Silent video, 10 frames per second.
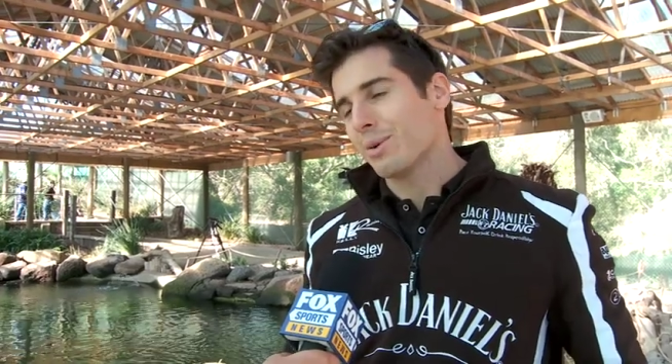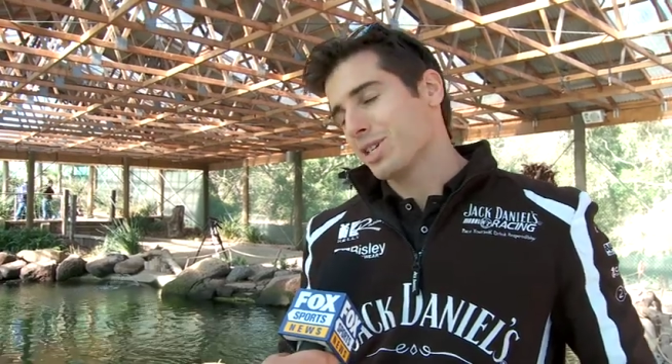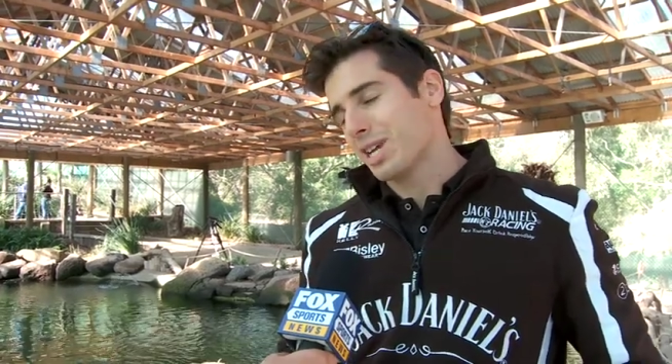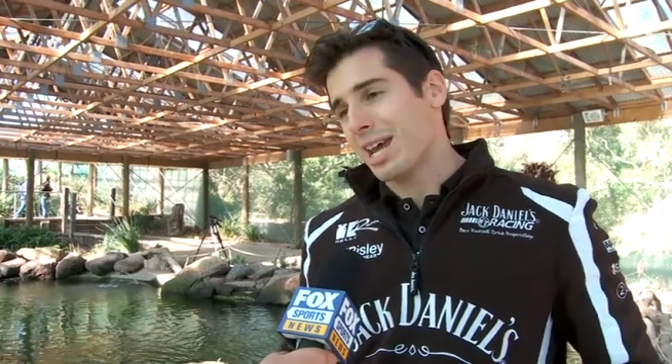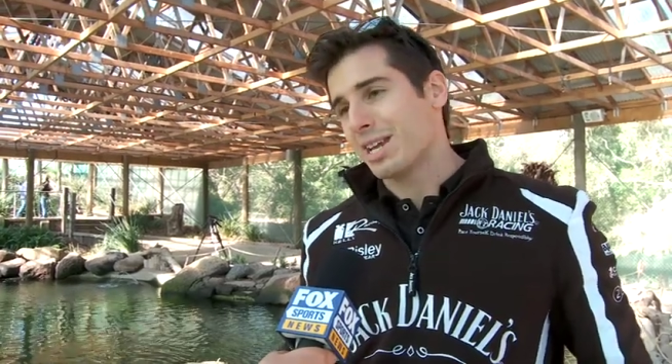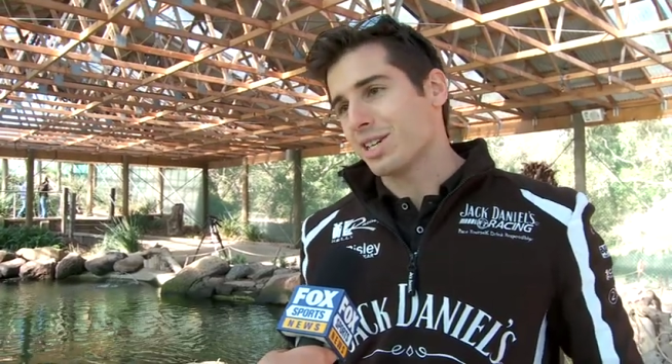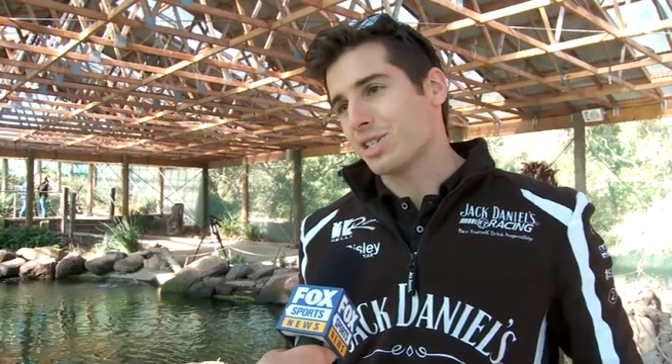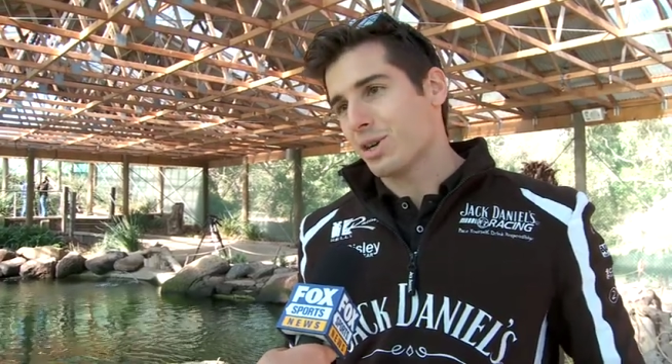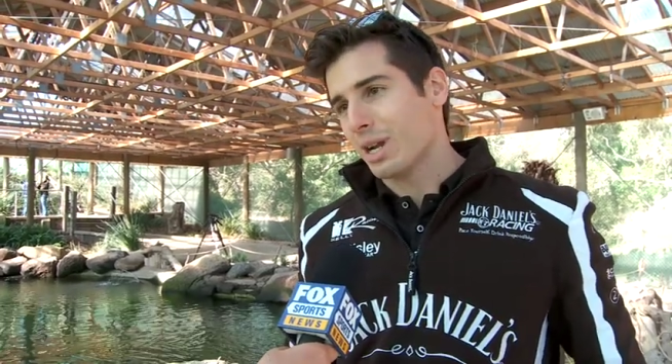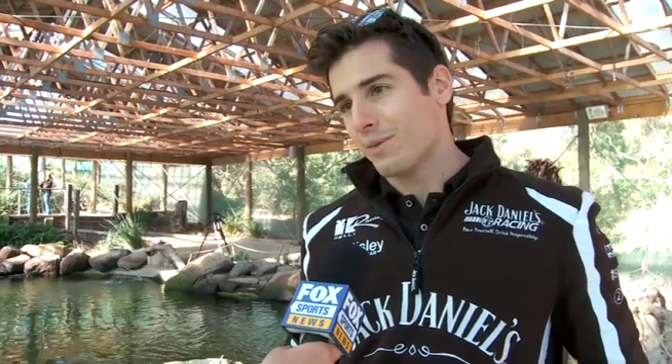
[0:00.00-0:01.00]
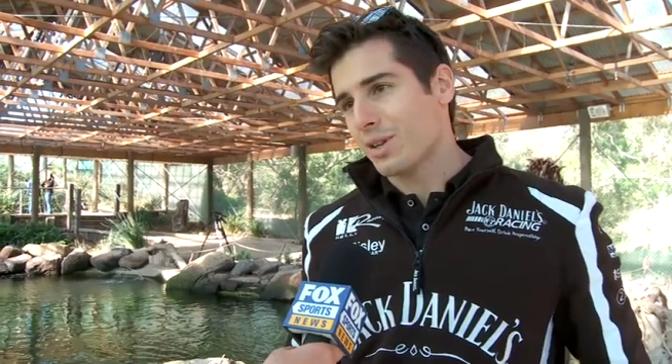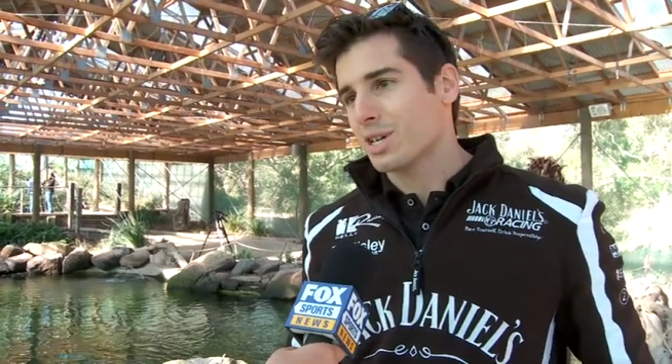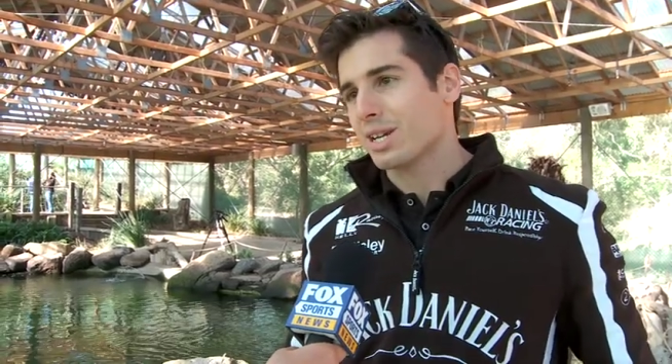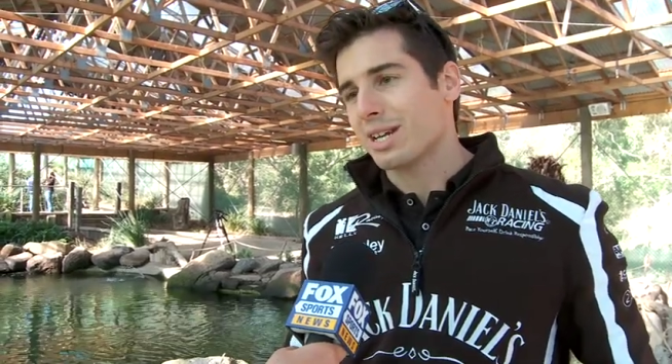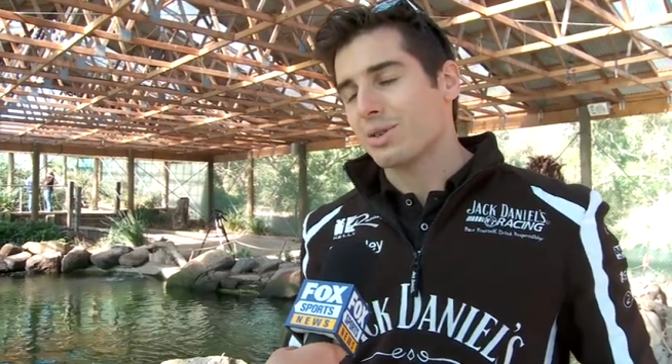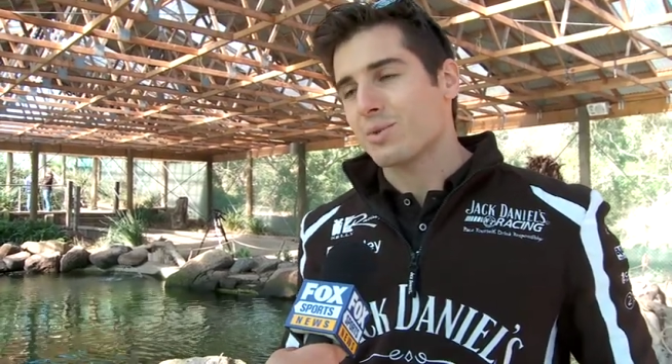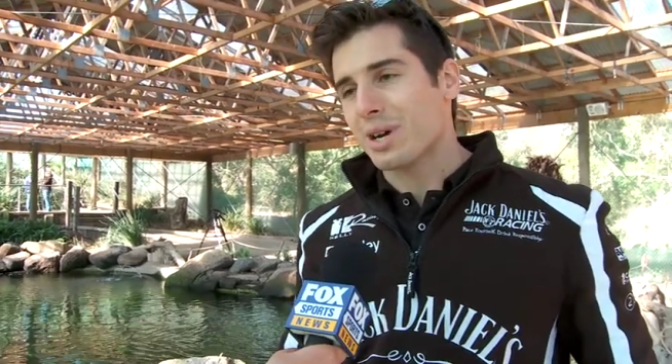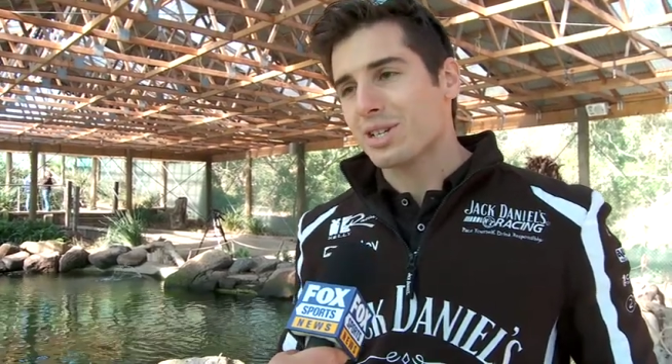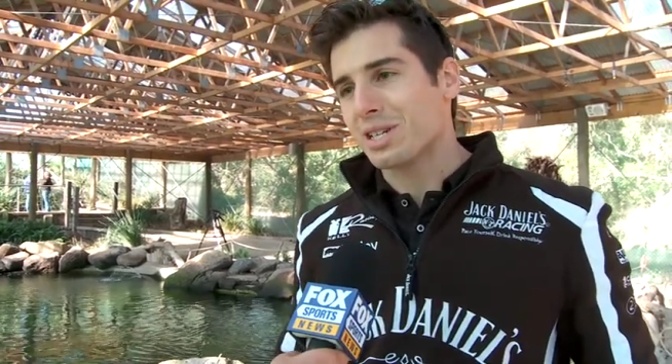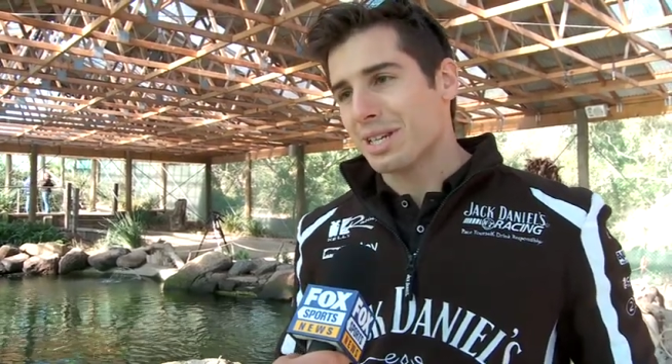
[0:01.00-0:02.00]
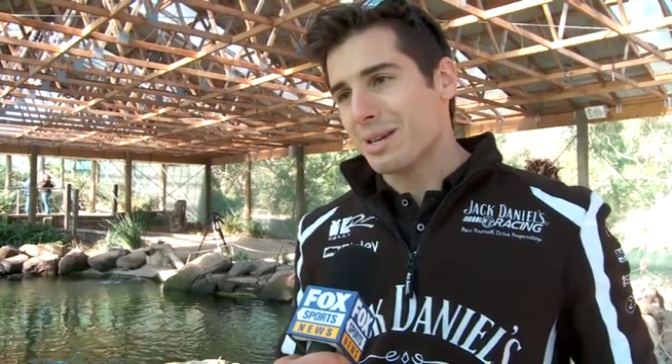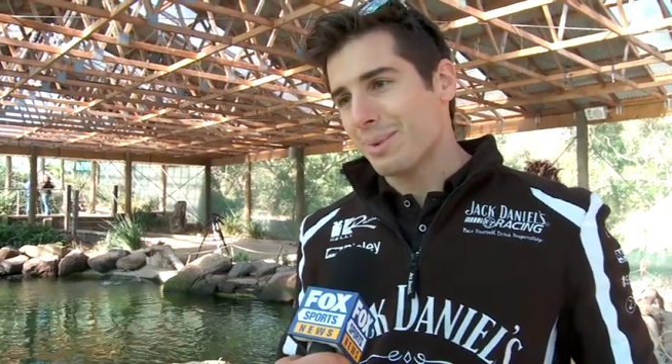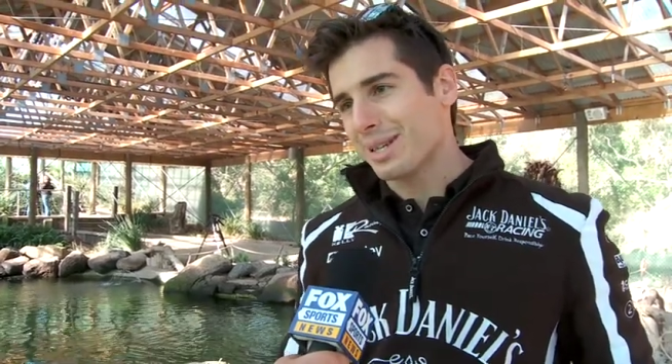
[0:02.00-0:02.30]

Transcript: which is again is exciting for the Jack Daniels racing team,